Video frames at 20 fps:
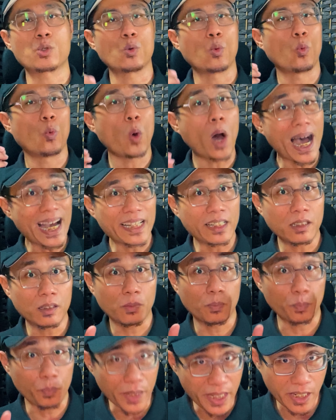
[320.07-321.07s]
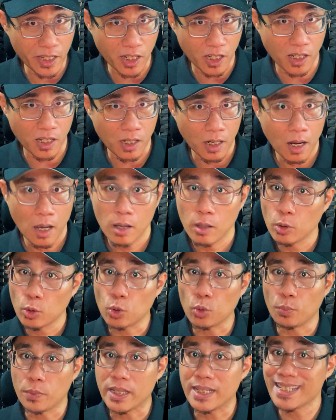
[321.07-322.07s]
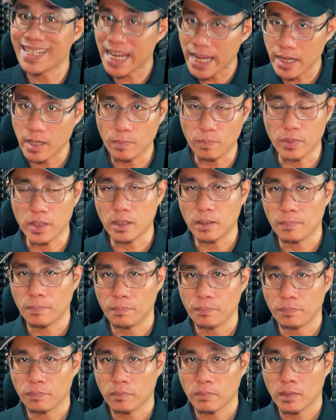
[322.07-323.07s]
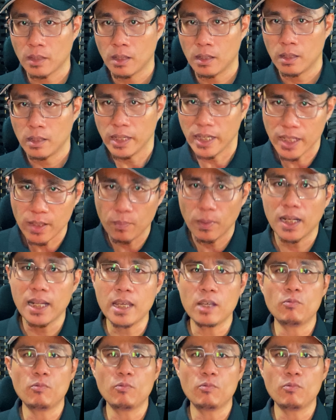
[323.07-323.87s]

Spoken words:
wild beasts to be tamed. In Malay,